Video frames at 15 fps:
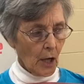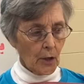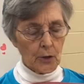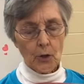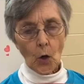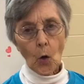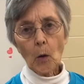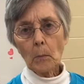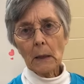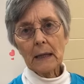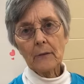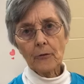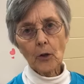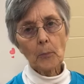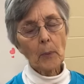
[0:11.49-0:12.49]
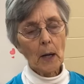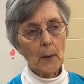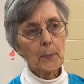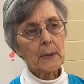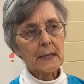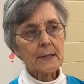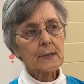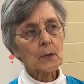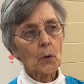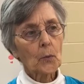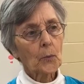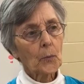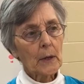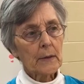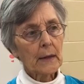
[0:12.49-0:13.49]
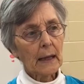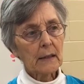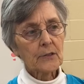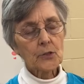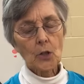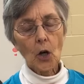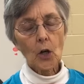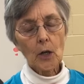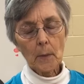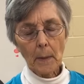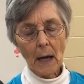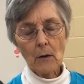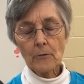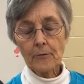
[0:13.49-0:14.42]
Normally for puppies, when they start about